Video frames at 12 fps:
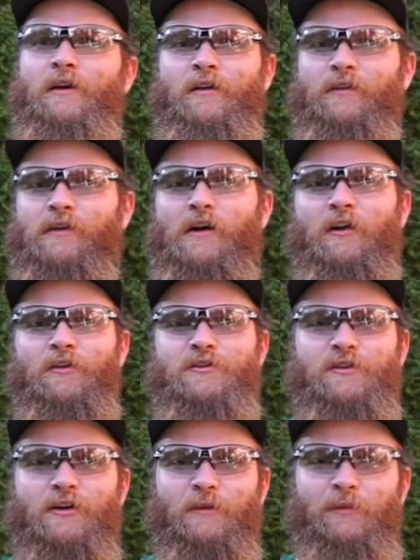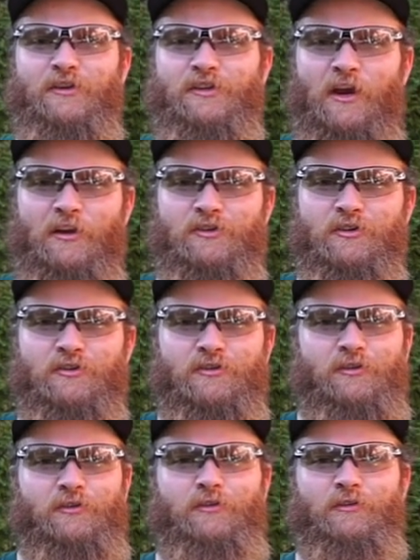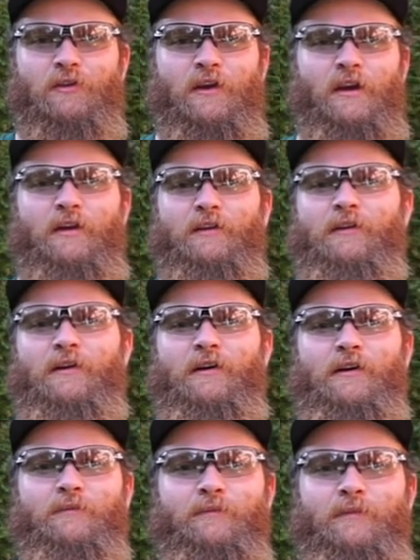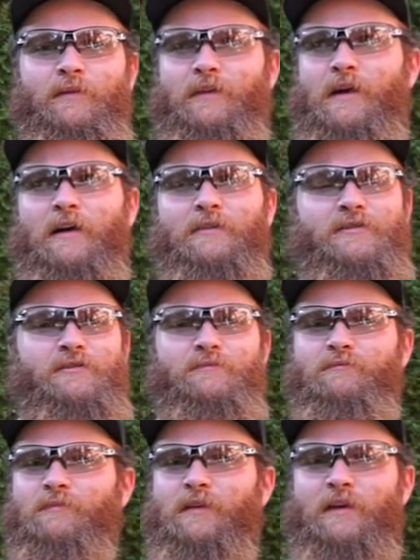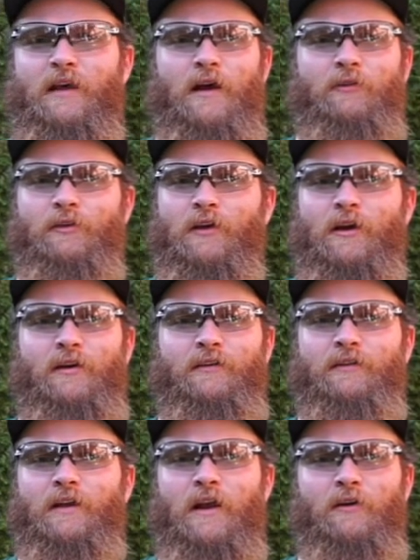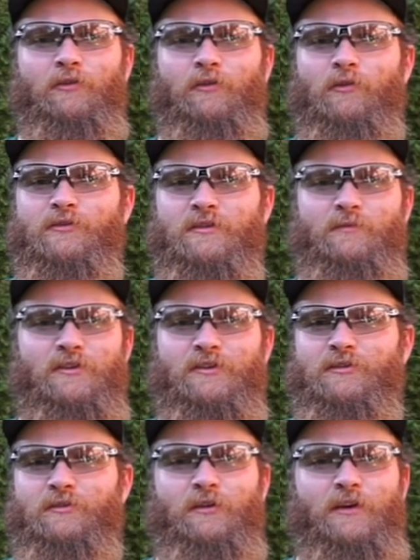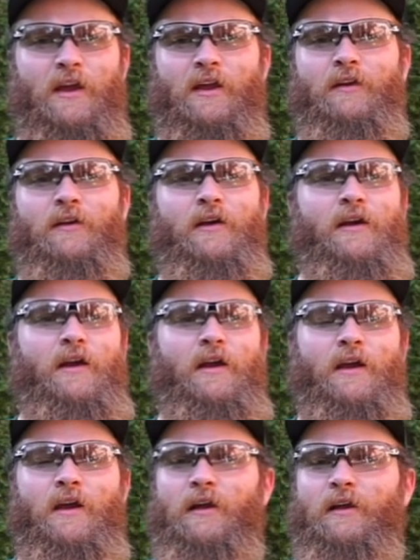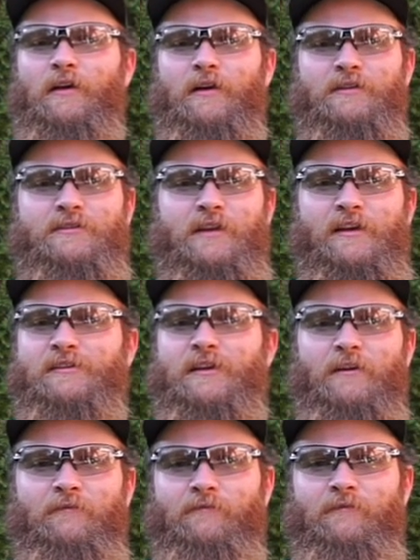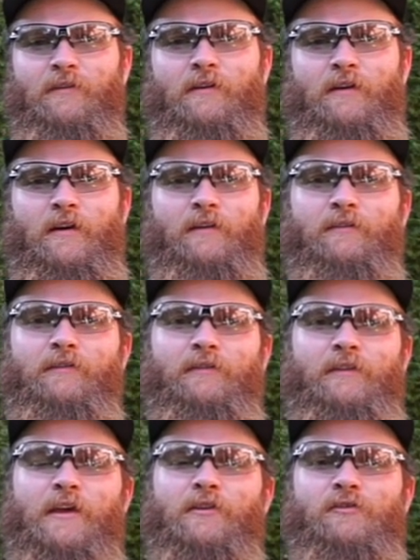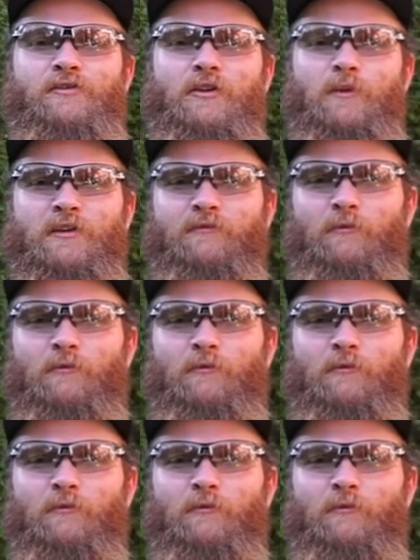the colors are going to be changing soon, and yeah, just get out there and get outdoors as much as you can, and stay safe, and thank you so much for